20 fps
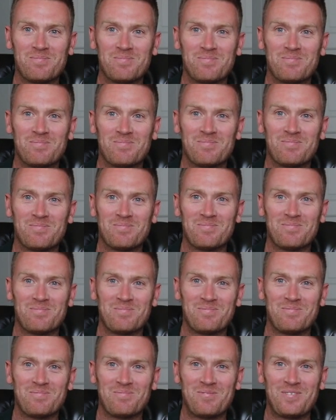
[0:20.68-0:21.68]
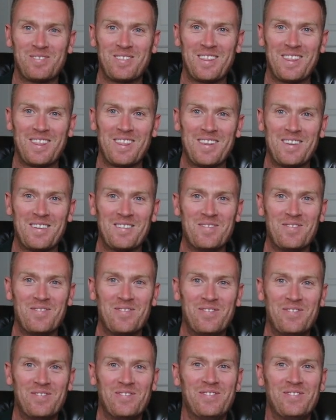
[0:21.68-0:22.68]

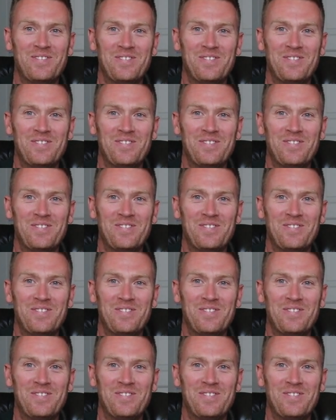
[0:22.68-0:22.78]
No words are spoken by the person on screen.